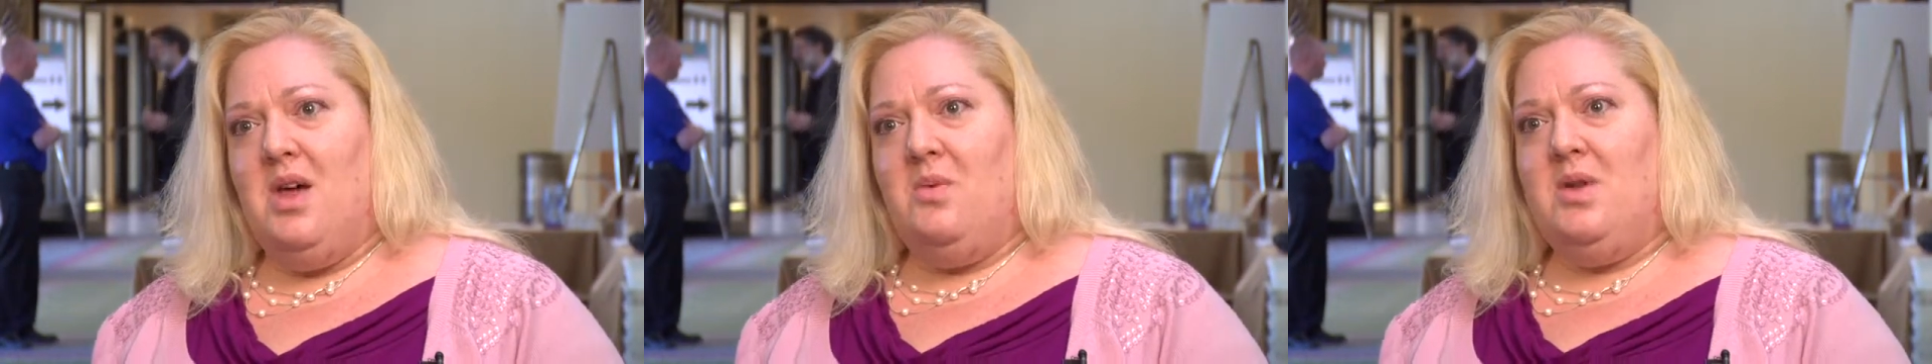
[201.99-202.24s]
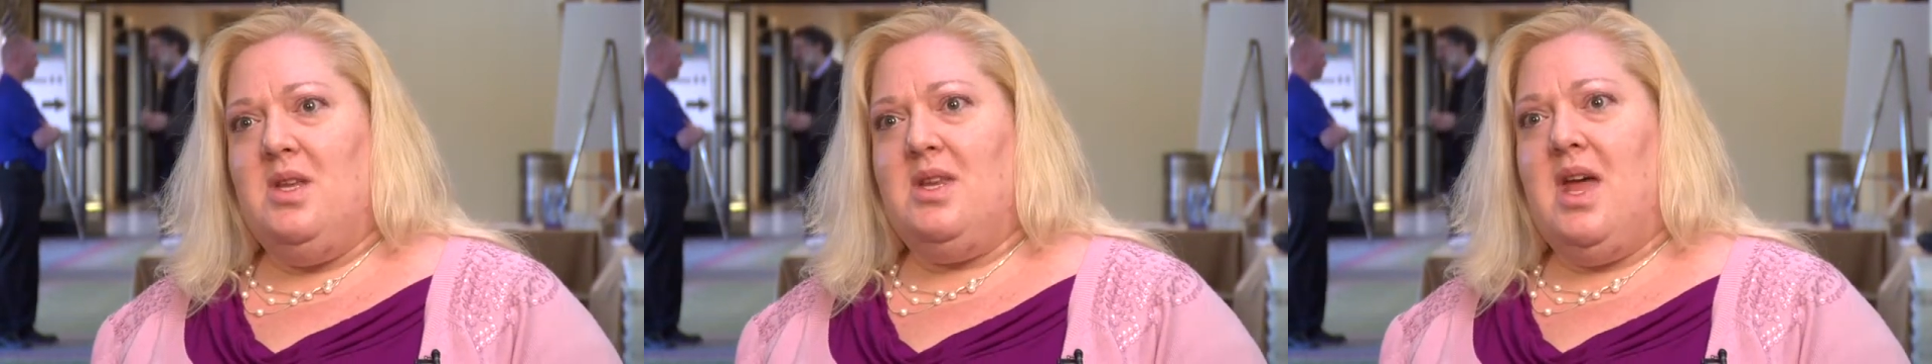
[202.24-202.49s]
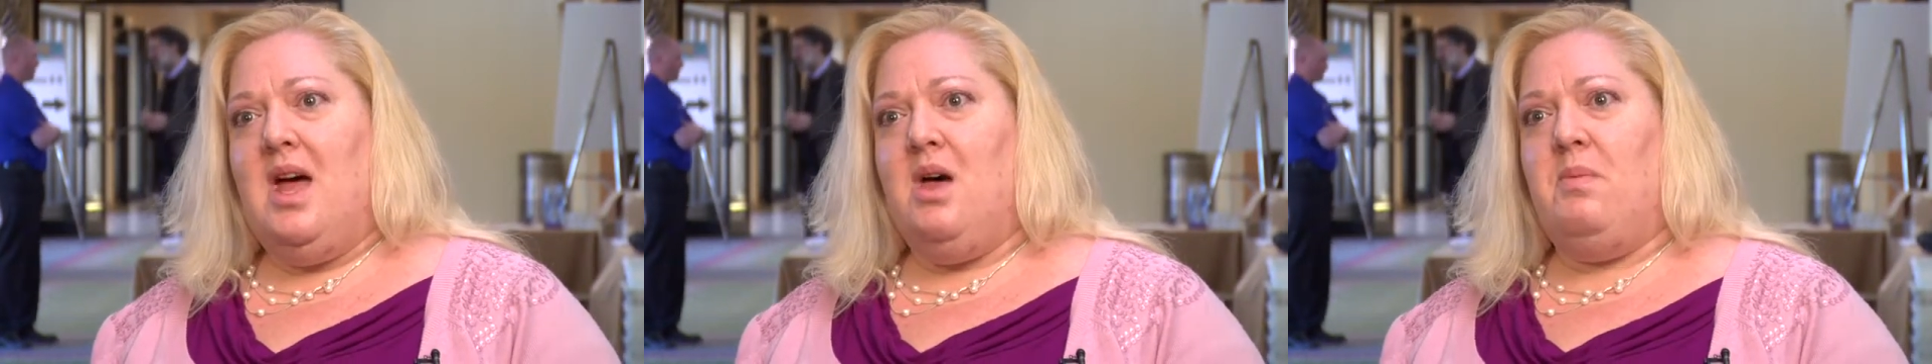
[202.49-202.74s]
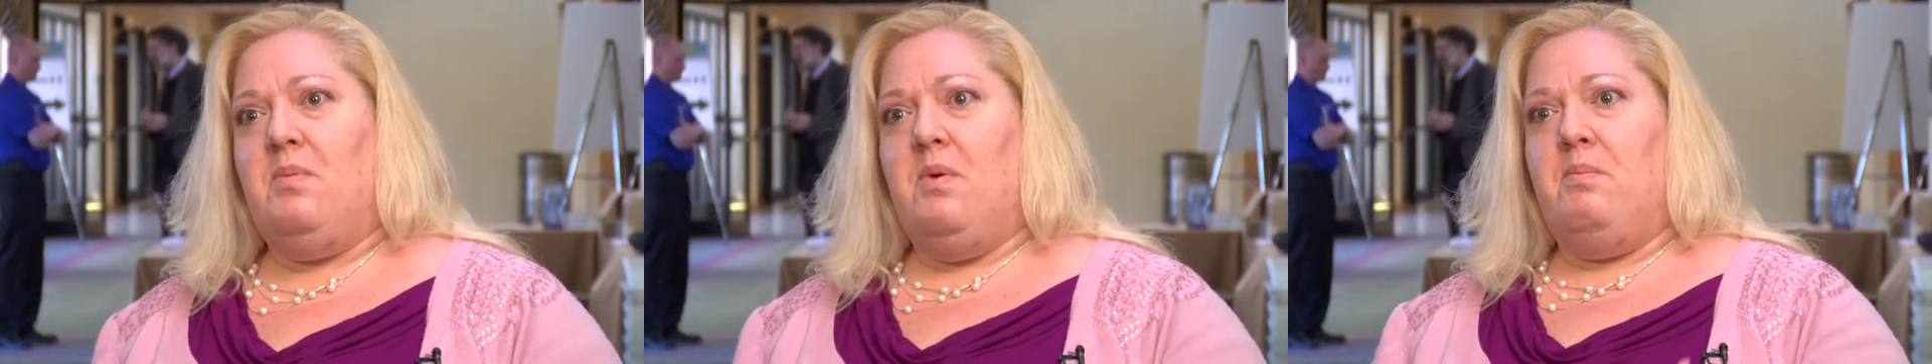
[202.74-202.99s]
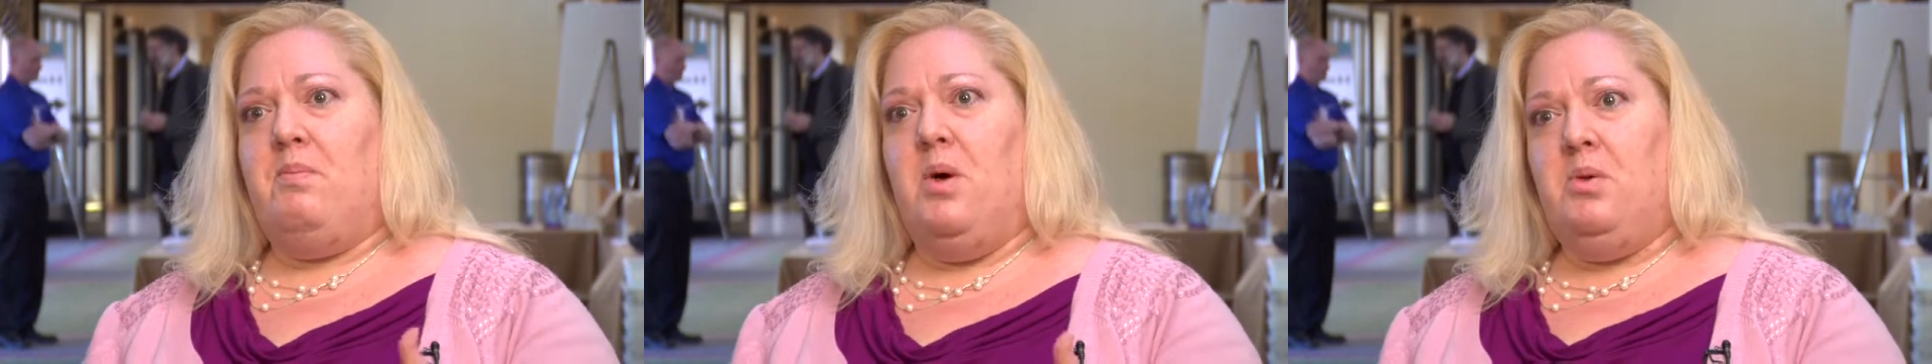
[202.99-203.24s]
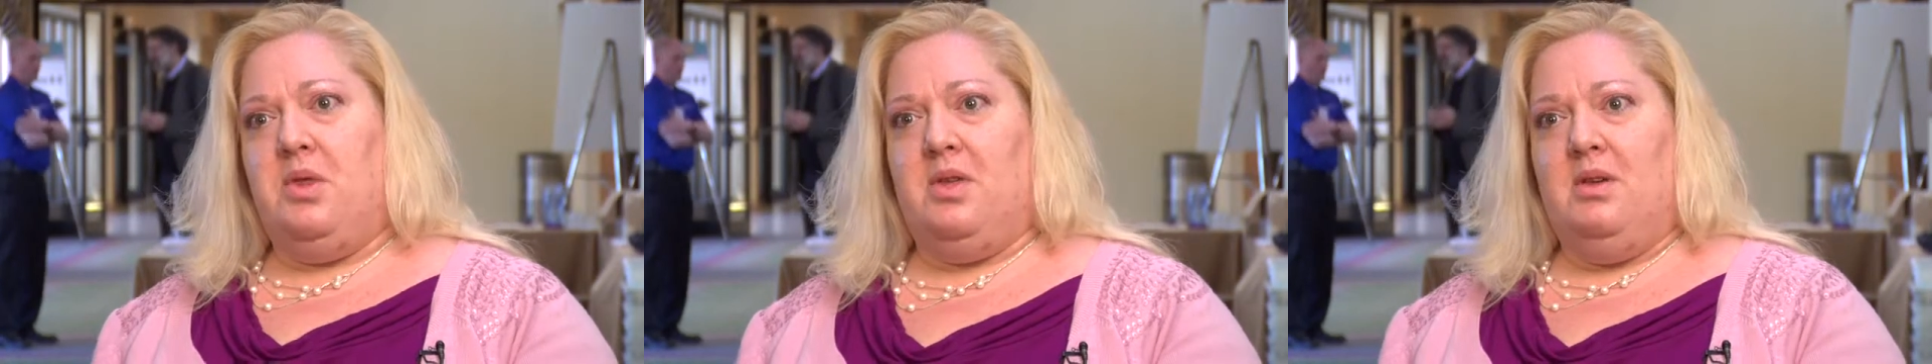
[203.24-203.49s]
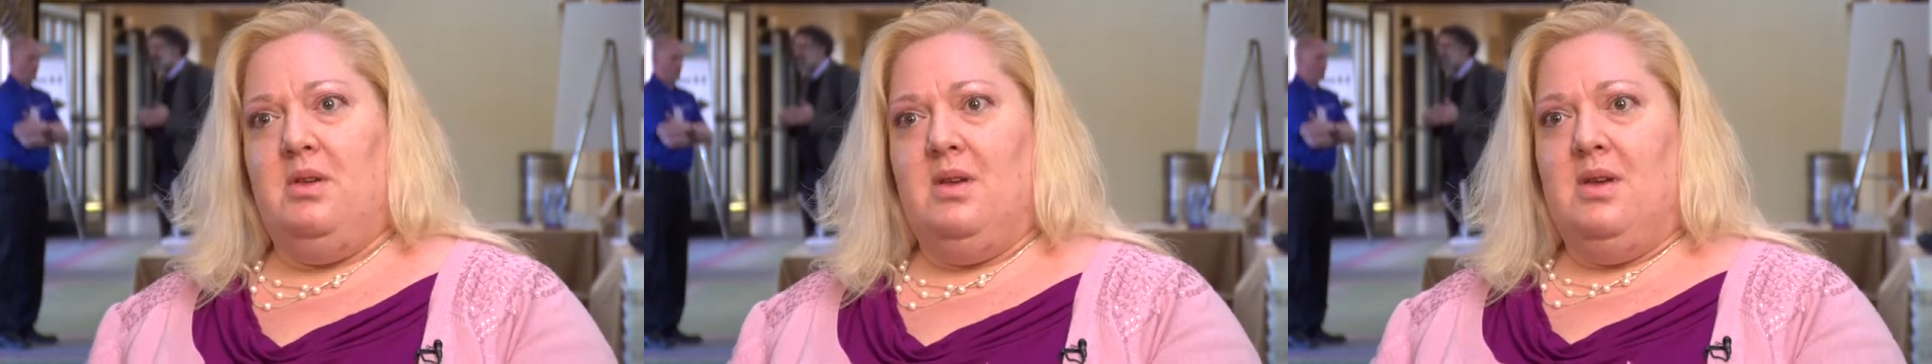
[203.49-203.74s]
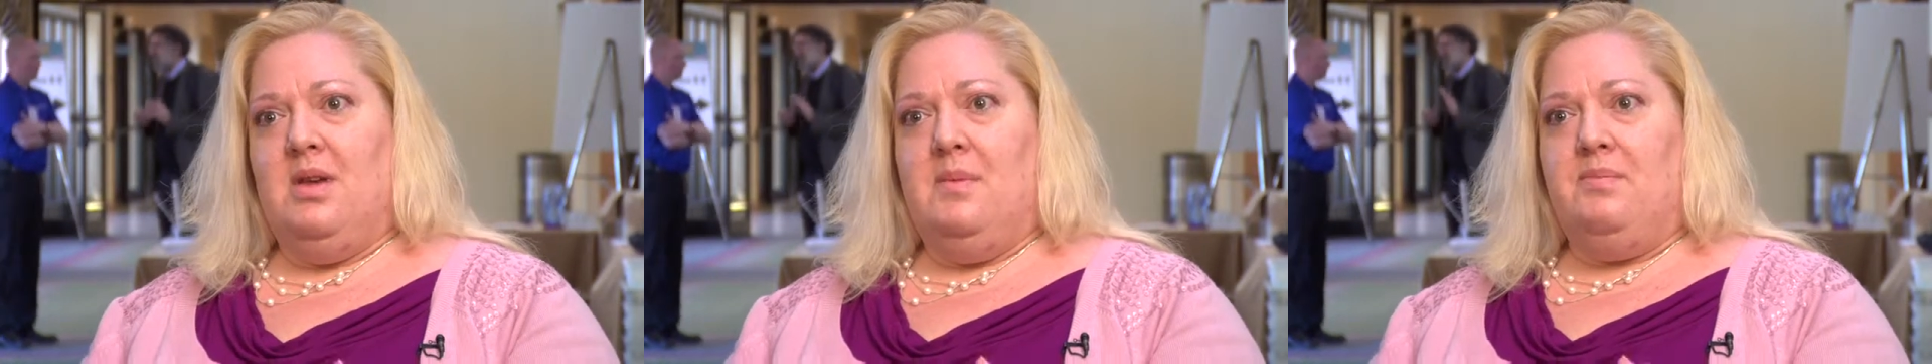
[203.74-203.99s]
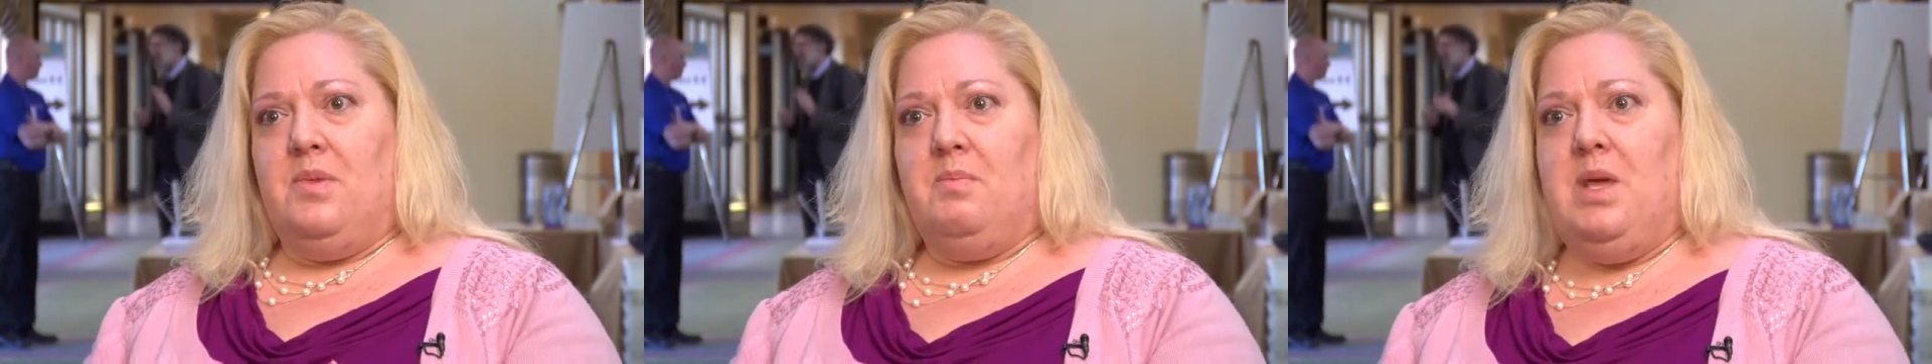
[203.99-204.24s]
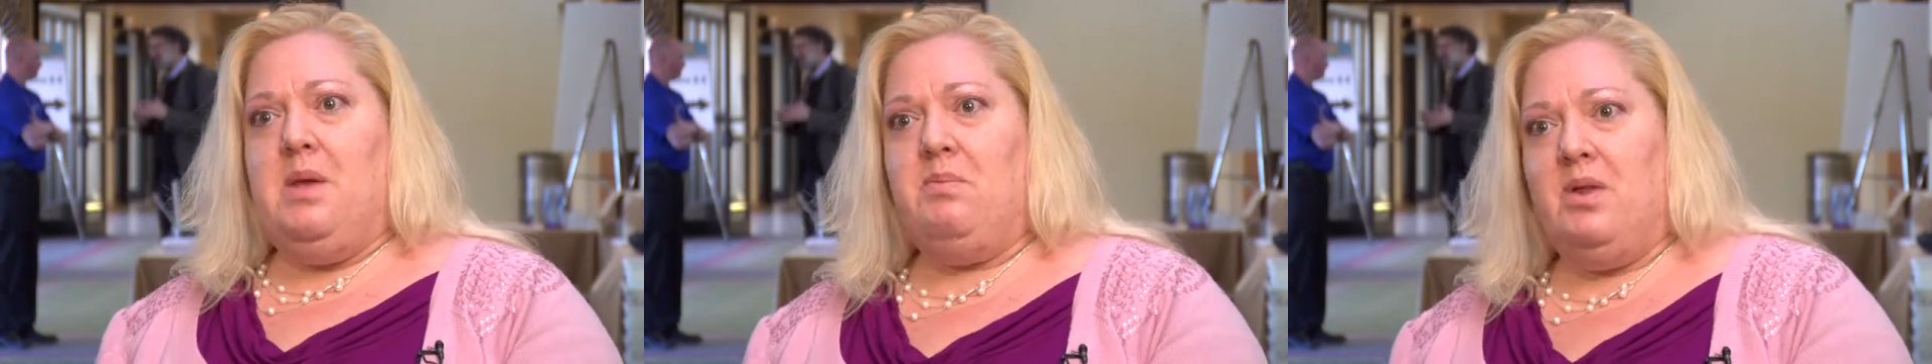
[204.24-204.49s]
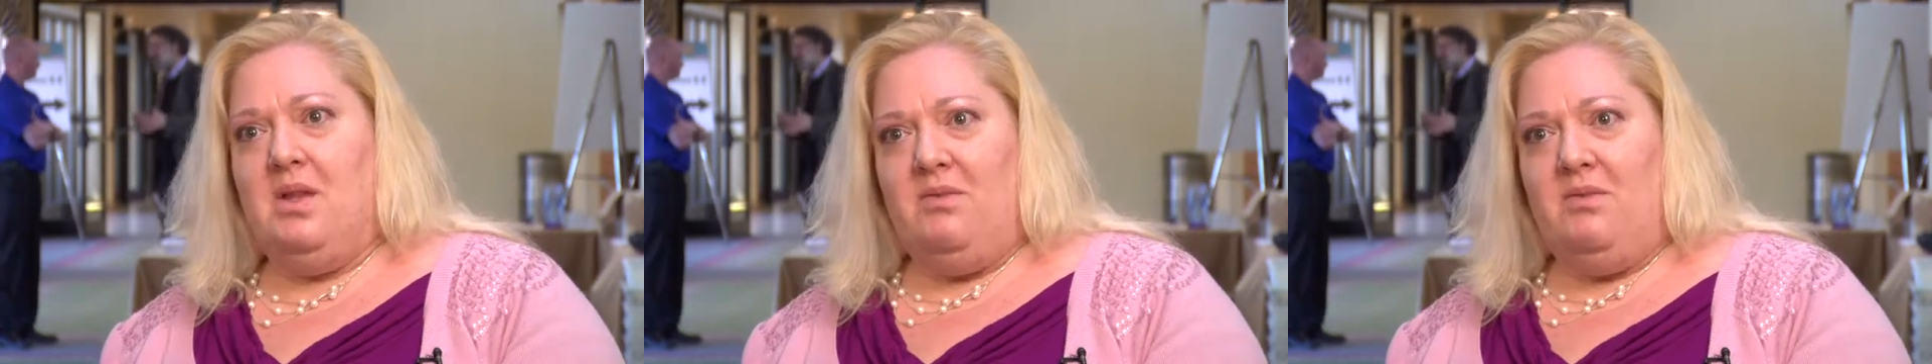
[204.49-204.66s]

We need to help both people